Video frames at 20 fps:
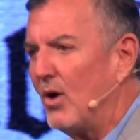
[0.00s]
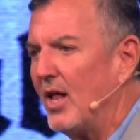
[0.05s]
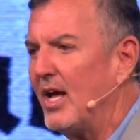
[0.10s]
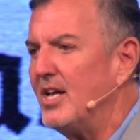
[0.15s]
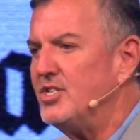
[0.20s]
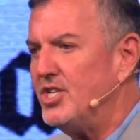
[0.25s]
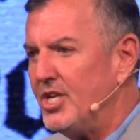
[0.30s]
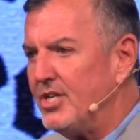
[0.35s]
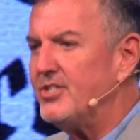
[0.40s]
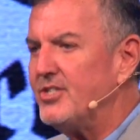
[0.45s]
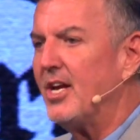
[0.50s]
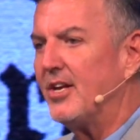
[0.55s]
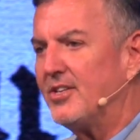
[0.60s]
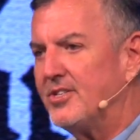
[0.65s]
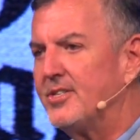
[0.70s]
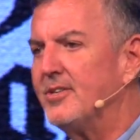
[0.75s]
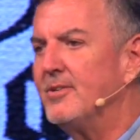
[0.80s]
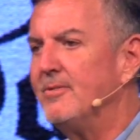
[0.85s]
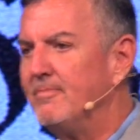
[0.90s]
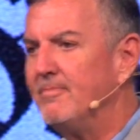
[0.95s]
like
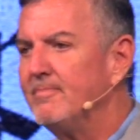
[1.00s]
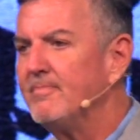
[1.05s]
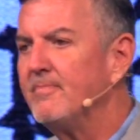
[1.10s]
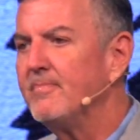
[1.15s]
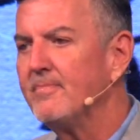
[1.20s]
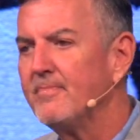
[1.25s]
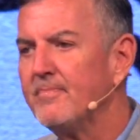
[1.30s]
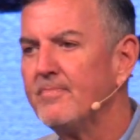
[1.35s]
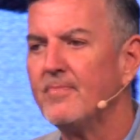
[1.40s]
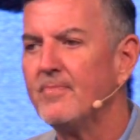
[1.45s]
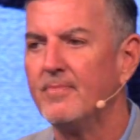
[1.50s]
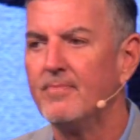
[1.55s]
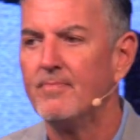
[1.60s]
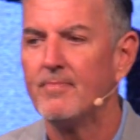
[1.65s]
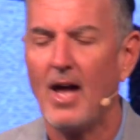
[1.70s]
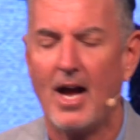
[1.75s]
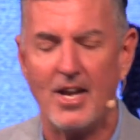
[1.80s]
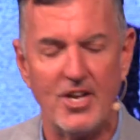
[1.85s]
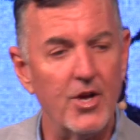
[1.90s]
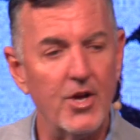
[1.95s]
Jesus.
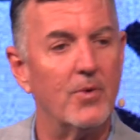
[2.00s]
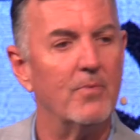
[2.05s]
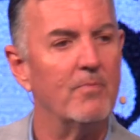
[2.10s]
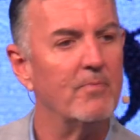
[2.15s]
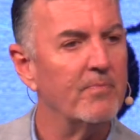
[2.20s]
I do.